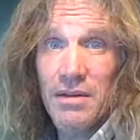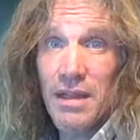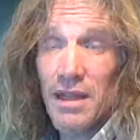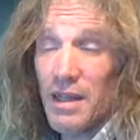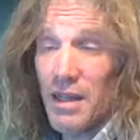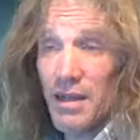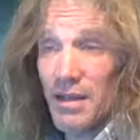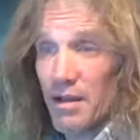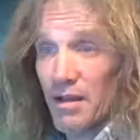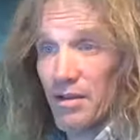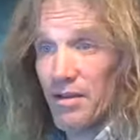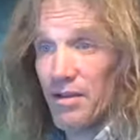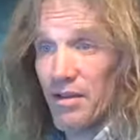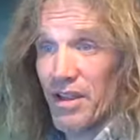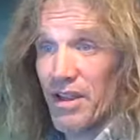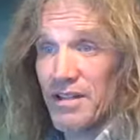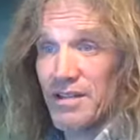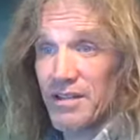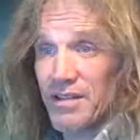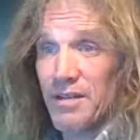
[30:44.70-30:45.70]
Uh, other
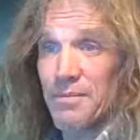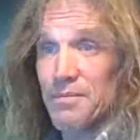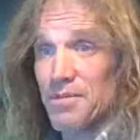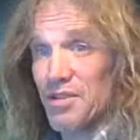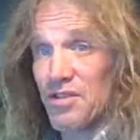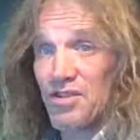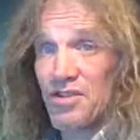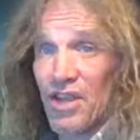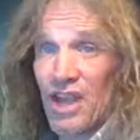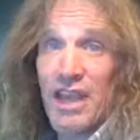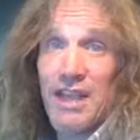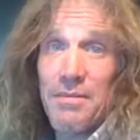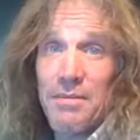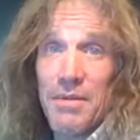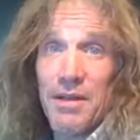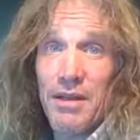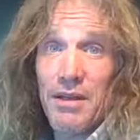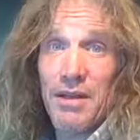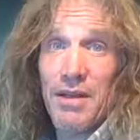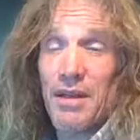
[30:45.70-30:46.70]
than some
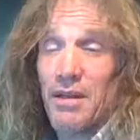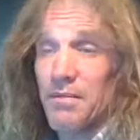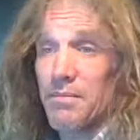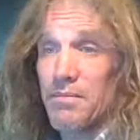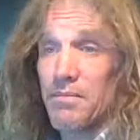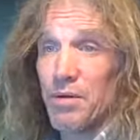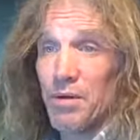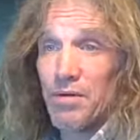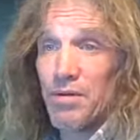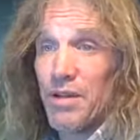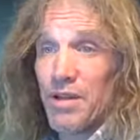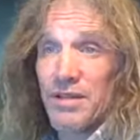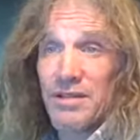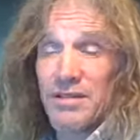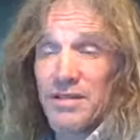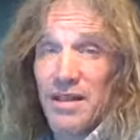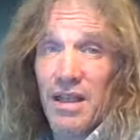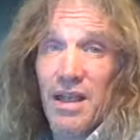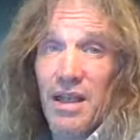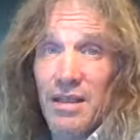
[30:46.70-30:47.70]
statement that Buddha
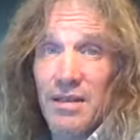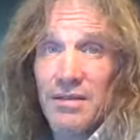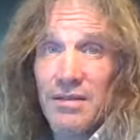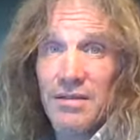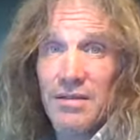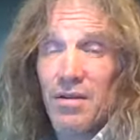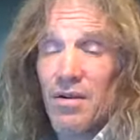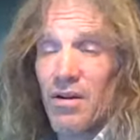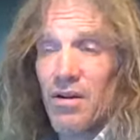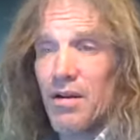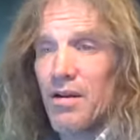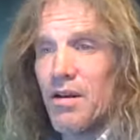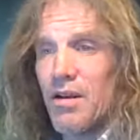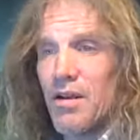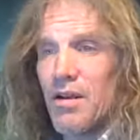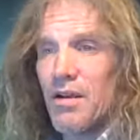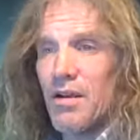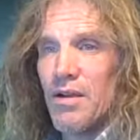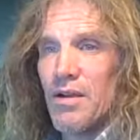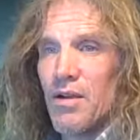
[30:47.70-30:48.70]
says, or
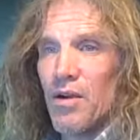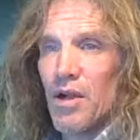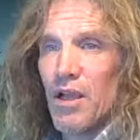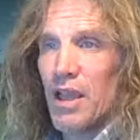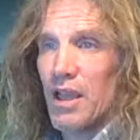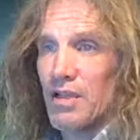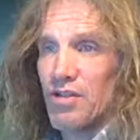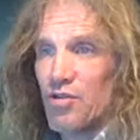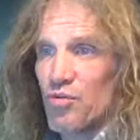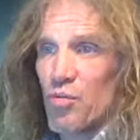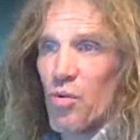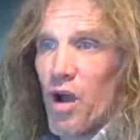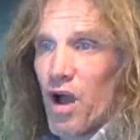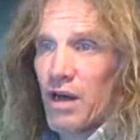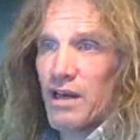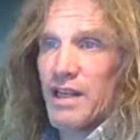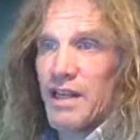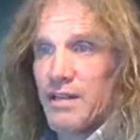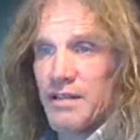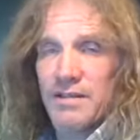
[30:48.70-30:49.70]

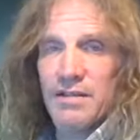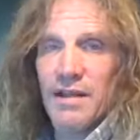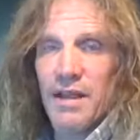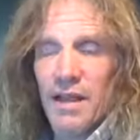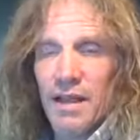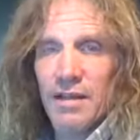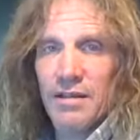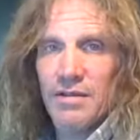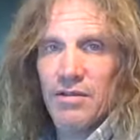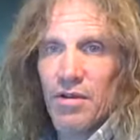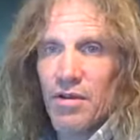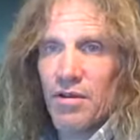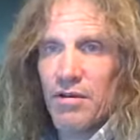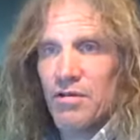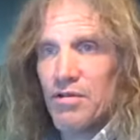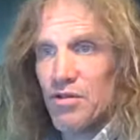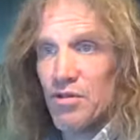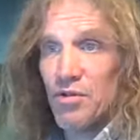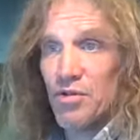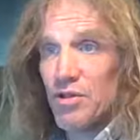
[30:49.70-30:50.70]
Iswani says,
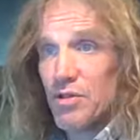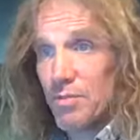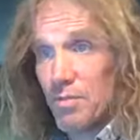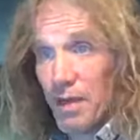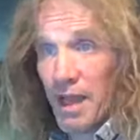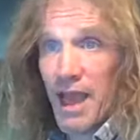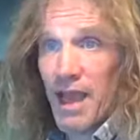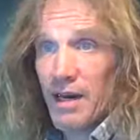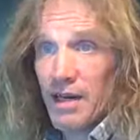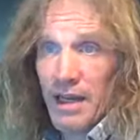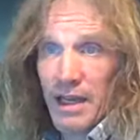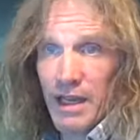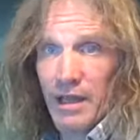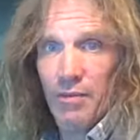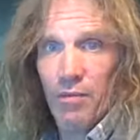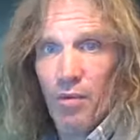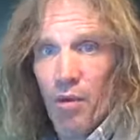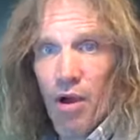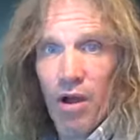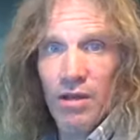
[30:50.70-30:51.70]
or Dushtbari
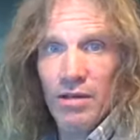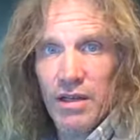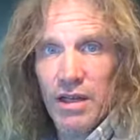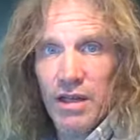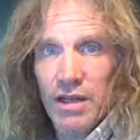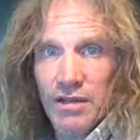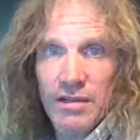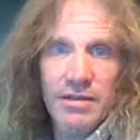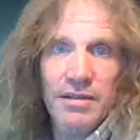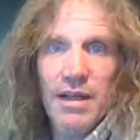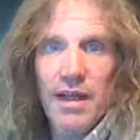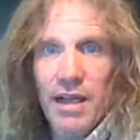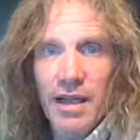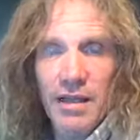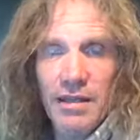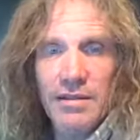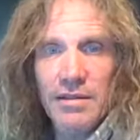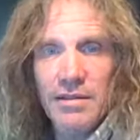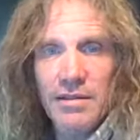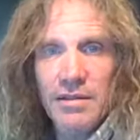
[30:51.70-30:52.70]
Wani
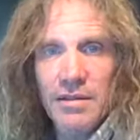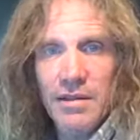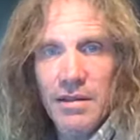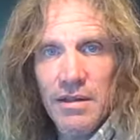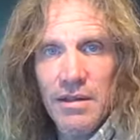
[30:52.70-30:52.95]
says,